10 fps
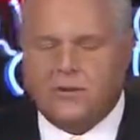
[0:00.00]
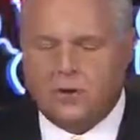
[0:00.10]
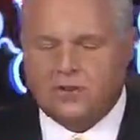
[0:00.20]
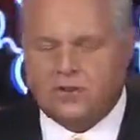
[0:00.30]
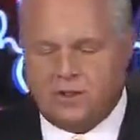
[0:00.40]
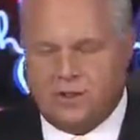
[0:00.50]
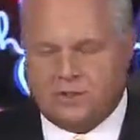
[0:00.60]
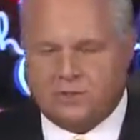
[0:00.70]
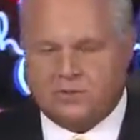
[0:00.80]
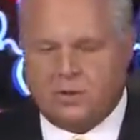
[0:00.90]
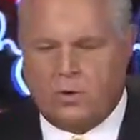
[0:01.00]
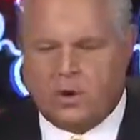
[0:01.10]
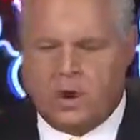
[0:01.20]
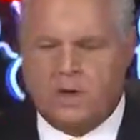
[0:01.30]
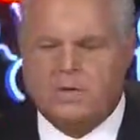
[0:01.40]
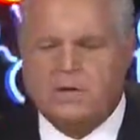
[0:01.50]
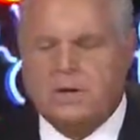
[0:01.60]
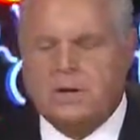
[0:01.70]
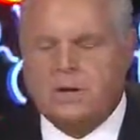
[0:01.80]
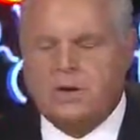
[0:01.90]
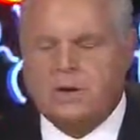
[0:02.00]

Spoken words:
The first thing that's going on,